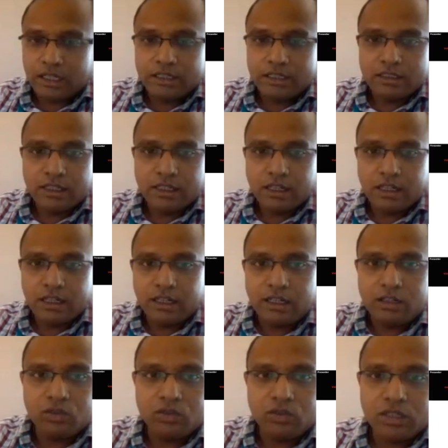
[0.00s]
conditions are
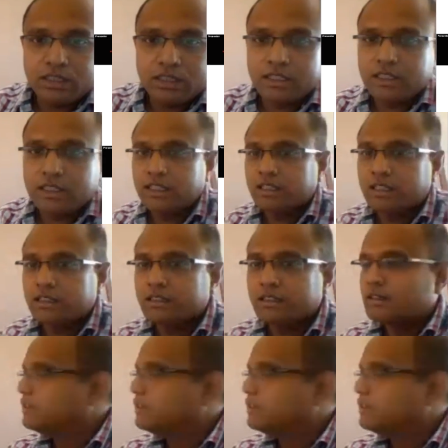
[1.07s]
related to 360 degrees.